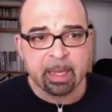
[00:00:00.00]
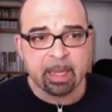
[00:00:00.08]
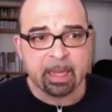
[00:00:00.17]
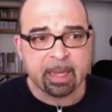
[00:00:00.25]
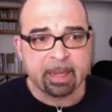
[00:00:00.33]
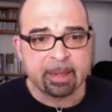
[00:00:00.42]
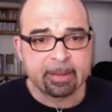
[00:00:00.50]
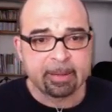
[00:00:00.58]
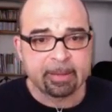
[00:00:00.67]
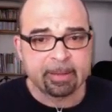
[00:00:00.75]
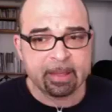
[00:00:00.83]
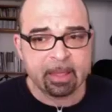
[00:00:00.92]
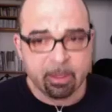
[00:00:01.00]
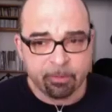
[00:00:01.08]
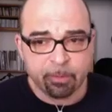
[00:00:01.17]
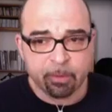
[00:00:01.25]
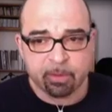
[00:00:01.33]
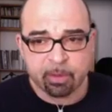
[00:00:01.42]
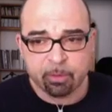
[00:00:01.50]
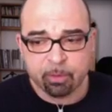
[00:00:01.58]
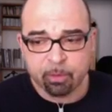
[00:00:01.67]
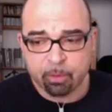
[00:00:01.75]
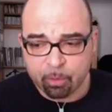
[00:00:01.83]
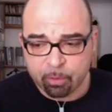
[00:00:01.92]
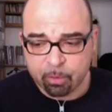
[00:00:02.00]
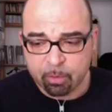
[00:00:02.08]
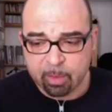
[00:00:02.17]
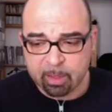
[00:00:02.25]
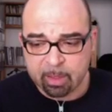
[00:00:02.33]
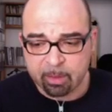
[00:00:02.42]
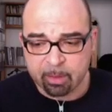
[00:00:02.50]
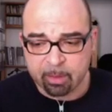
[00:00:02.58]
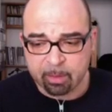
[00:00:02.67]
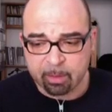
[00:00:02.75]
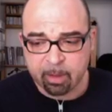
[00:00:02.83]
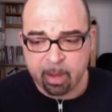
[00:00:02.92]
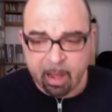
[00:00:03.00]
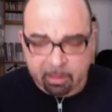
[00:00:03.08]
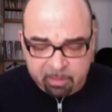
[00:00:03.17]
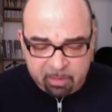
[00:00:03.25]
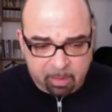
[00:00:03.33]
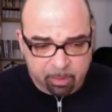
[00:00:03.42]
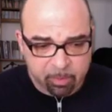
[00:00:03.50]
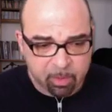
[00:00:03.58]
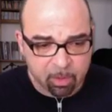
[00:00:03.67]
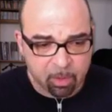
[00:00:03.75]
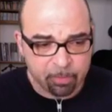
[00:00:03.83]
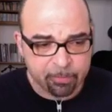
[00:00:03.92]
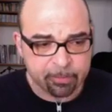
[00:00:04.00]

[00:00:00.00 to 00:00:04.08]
And he first introduced to me the concept of